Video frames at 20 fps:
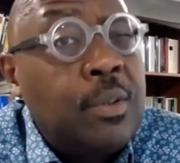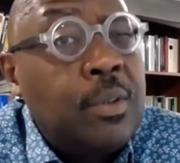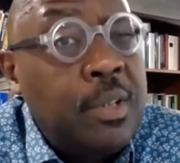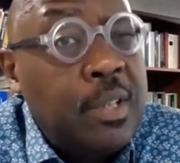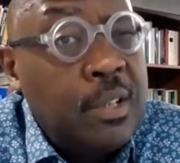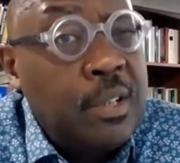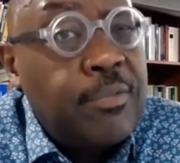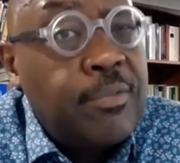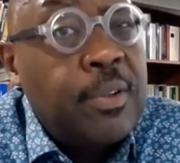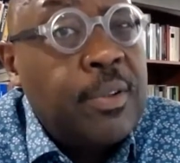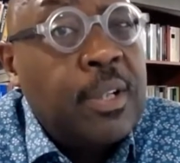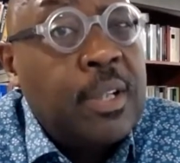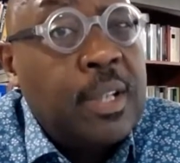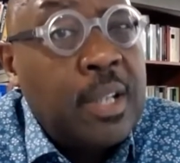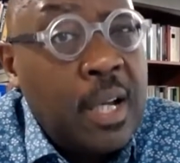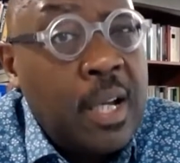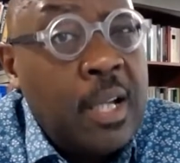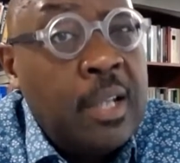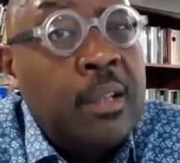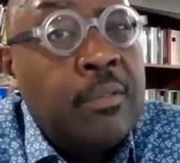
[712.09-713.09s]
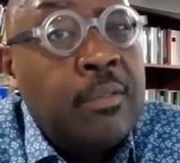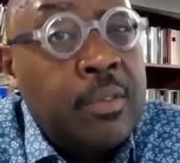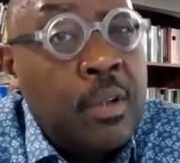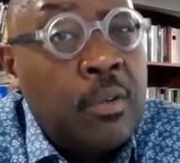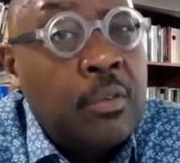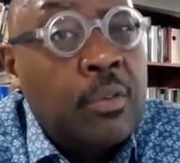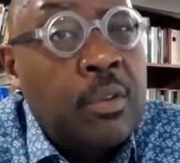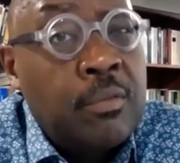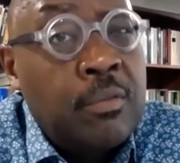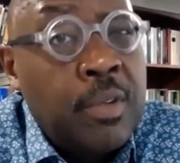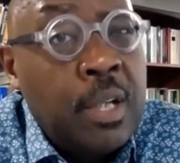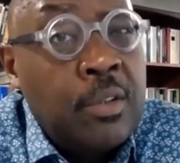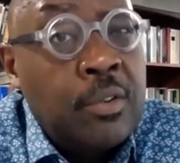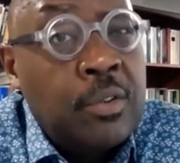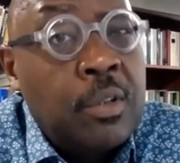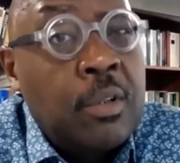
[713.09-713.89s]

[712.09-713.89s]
different kind of cultivation,